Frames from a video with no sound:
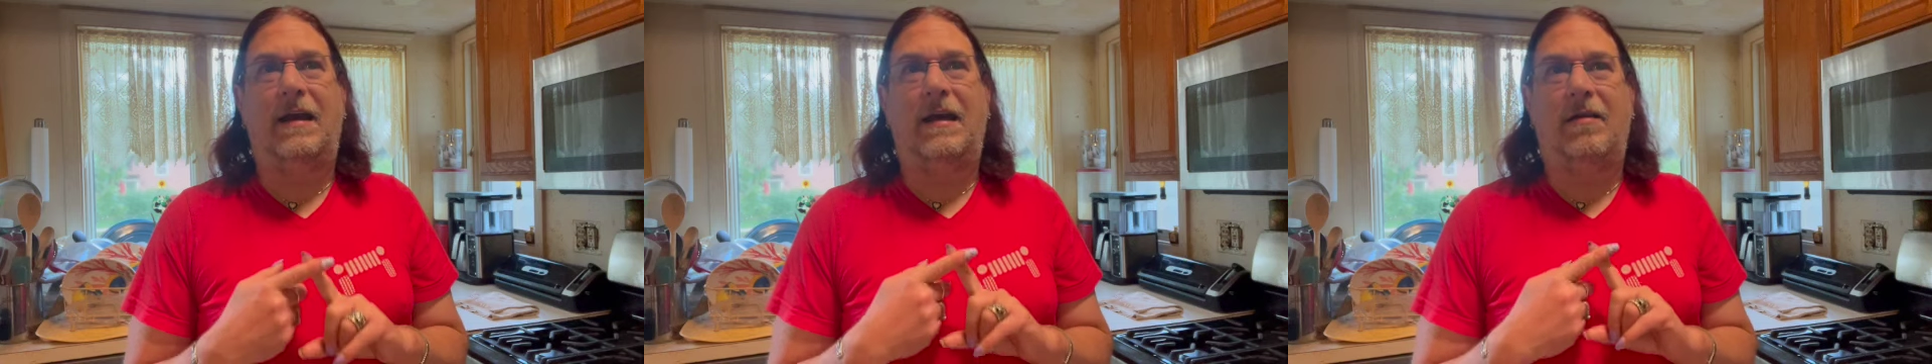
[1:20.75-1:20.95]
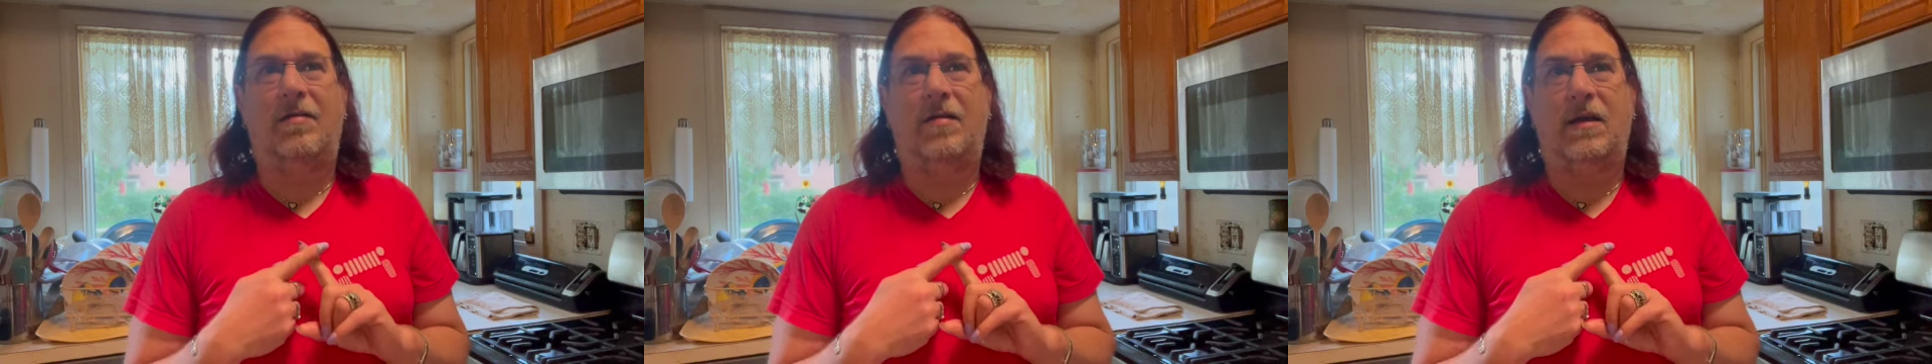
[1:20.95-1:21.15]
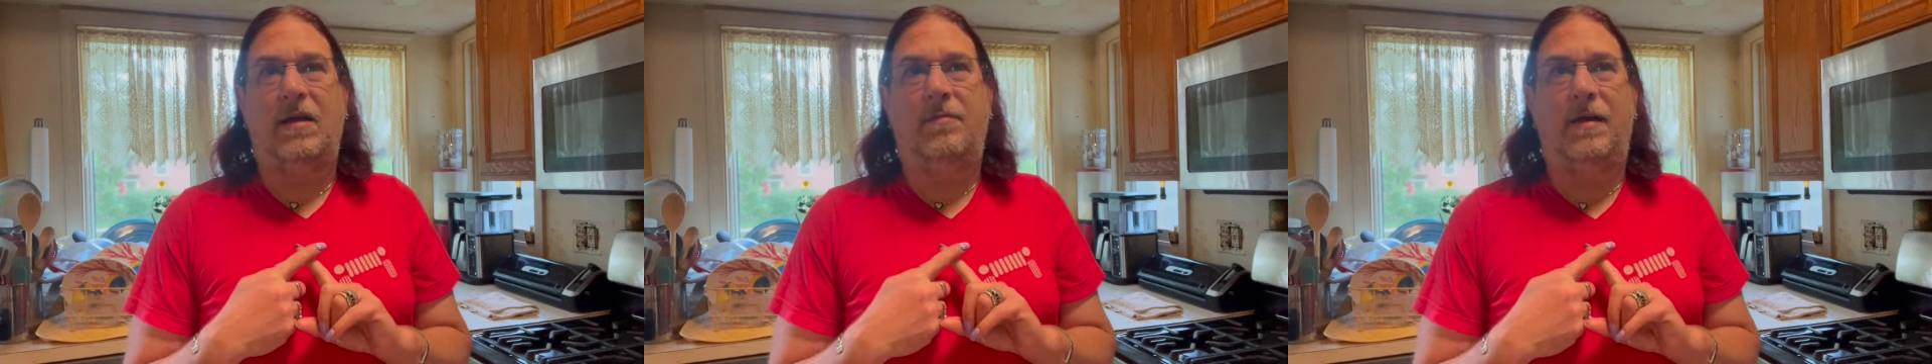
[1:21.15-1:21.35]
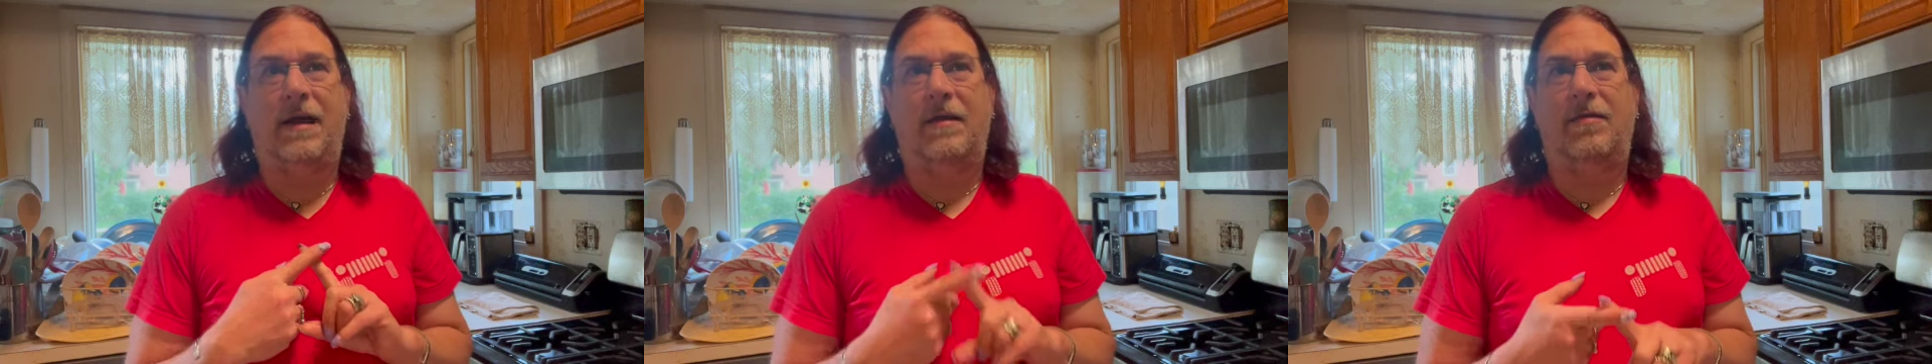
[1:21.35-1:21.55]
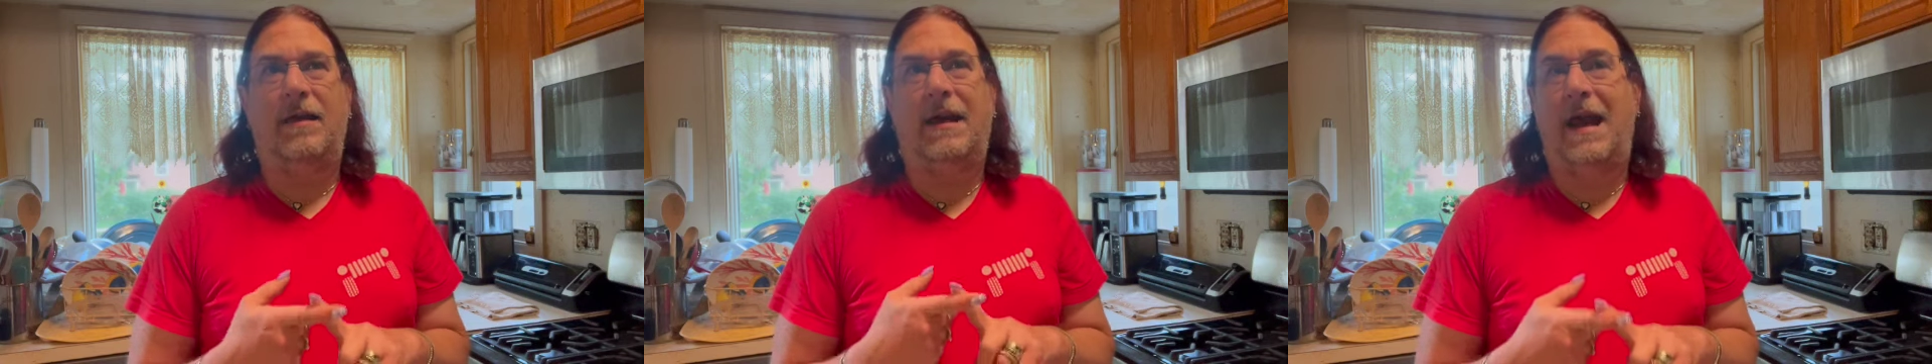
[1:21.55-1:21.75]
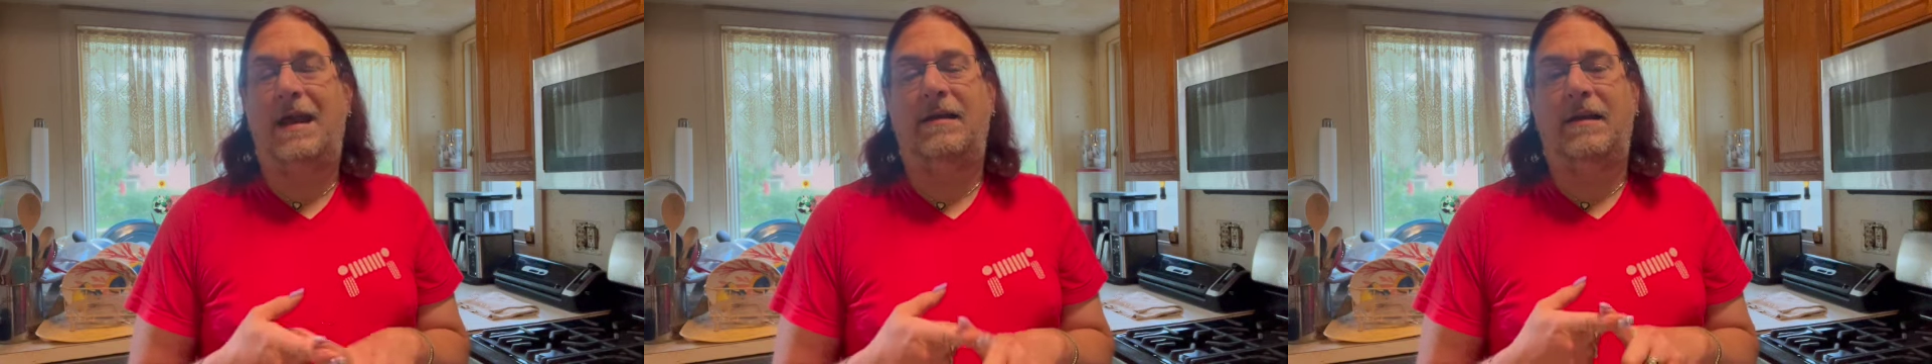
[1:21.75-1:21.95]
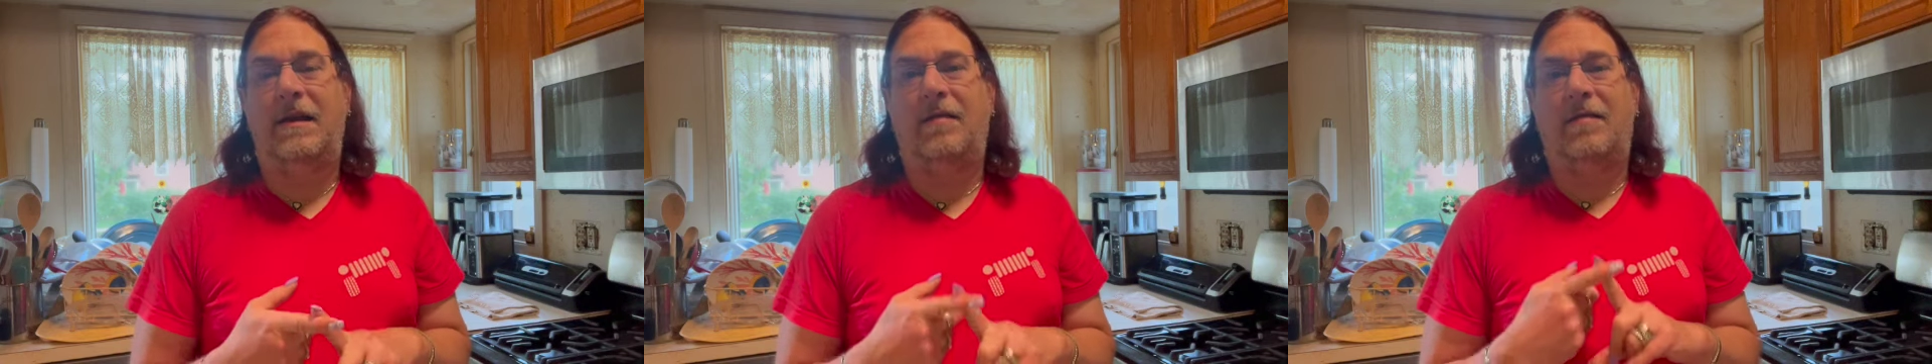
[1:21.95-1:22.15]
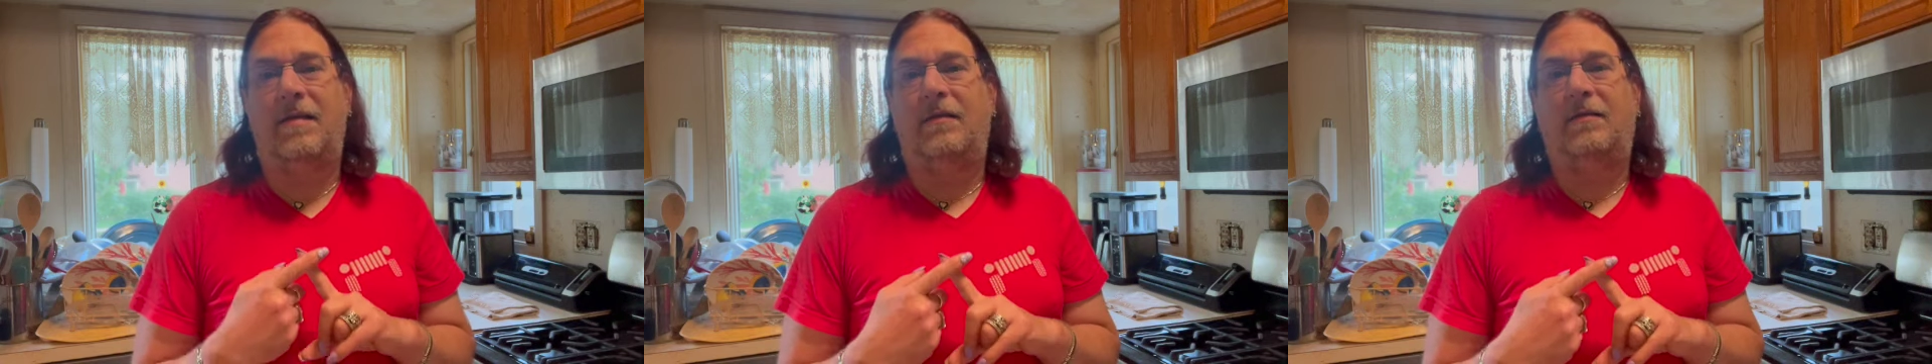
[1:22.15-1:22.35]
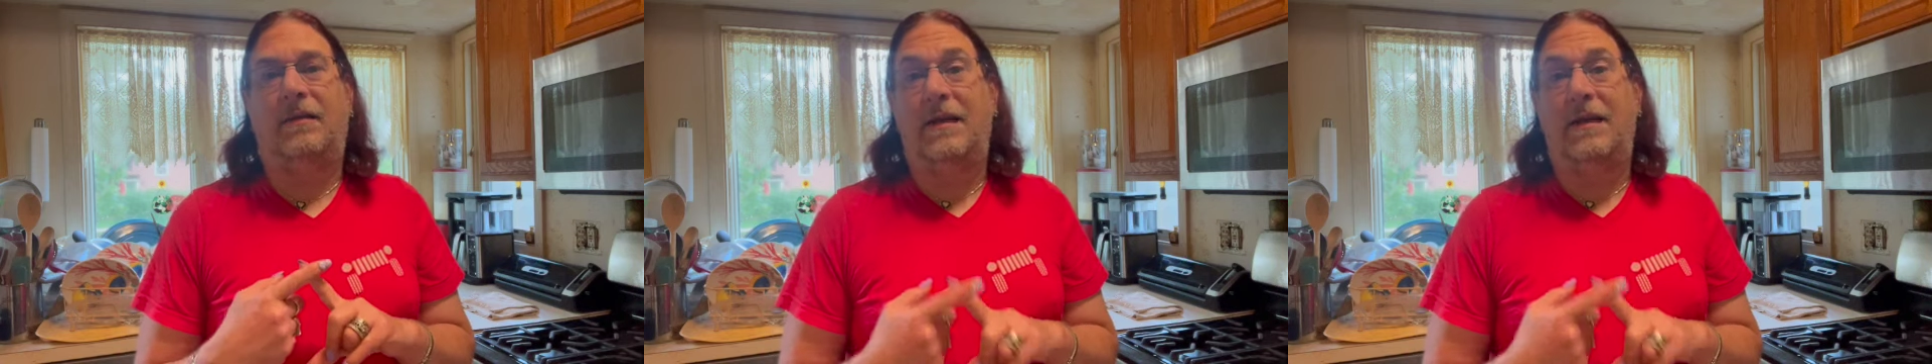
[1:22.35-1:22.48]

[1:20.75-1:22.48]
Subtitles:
and it's going to be in the 90s at